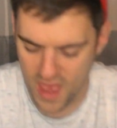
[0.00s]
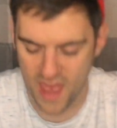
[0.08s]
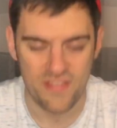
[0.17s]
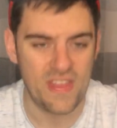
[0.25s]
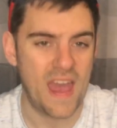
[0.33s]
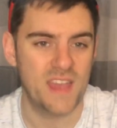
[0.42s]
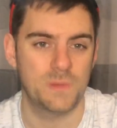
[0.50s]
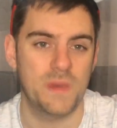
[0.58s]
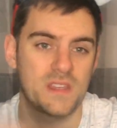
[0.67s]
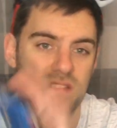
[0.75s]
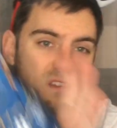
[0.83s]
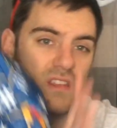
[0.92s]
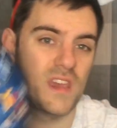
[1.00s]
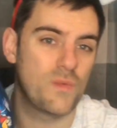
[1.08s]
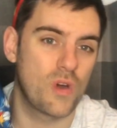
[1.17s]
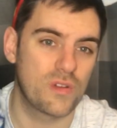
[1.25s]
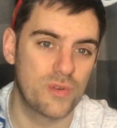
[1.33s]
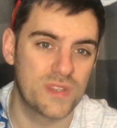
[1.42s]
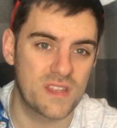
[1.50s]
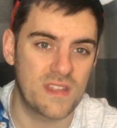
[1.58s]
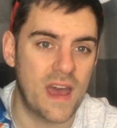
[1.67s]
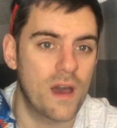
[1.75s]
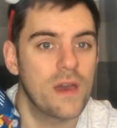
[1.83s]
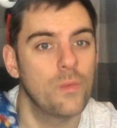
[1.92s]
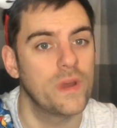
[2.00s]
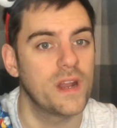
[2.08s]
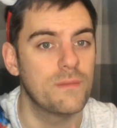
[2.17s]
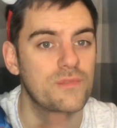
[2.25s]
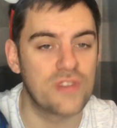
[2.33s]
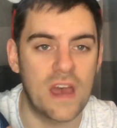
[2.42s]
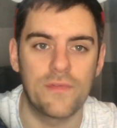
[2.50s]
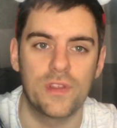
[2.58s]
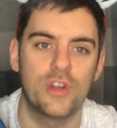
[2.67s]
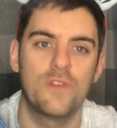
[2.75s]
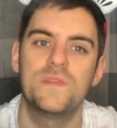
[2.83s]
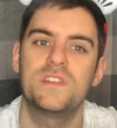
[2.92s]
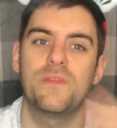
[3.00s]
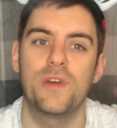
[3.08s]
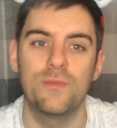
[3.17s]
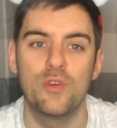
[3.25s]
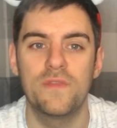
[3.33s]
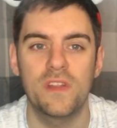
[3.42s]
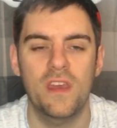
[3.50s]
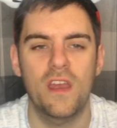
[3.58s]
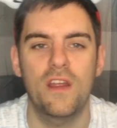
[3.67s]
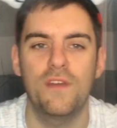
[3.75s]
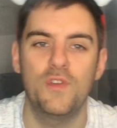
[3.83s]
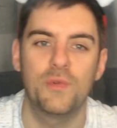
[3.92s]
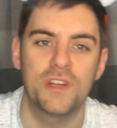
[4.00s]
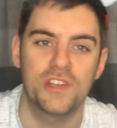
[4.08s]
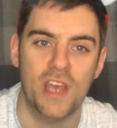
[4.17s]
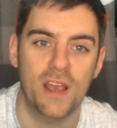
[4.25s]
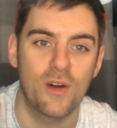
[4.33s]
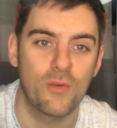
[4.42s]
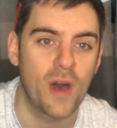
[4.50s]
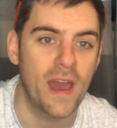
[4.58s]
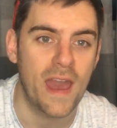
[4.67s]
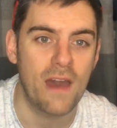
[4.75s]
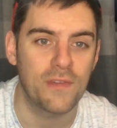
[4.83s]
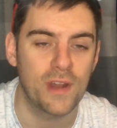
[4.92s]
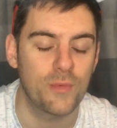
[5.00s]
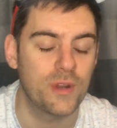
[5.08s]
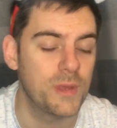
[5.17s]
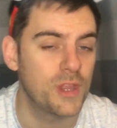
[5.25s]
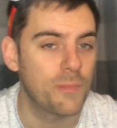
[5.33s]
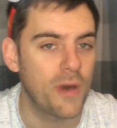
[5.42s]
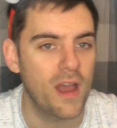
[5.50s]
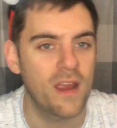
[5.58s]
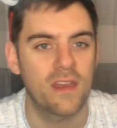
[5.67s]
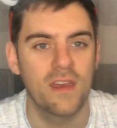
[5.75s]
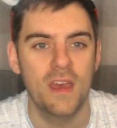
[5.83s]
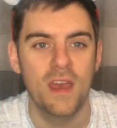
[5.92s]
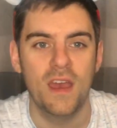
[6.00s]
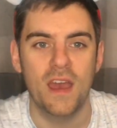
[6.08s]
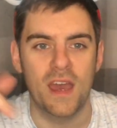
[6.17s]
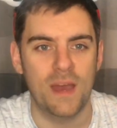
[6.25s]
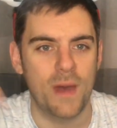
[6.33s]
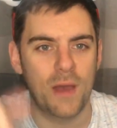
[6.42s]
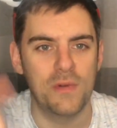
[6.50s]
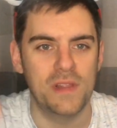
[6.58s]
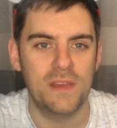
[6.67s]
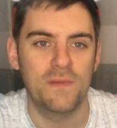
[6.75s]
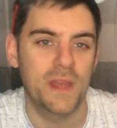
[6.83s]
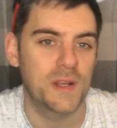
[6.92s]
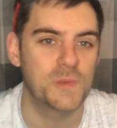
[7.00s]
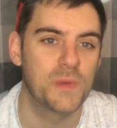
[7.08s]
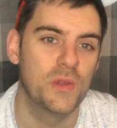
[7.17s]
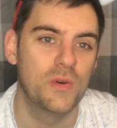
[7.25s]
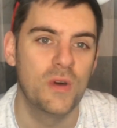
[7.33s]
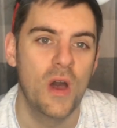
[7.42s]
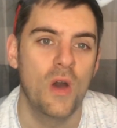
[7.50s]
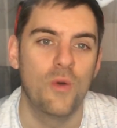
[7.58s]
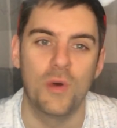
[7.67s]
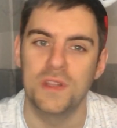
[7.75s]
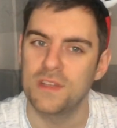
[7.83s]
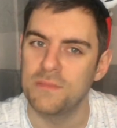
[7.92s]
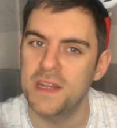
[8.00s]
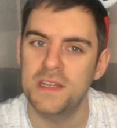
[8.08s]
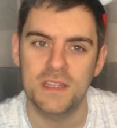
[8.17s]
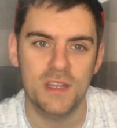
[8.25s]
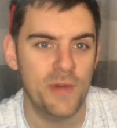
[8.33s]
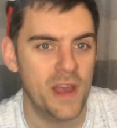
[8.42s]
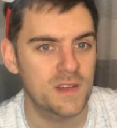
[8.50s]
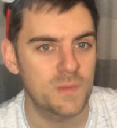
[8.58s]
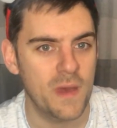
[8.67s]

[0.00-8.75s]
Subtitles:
And that is basically what goes in that when I'm travelling. Obviously when I'm over there, if you want to check out what I have in it when I'm in the park, I will leave linked below what's in my Disney Parks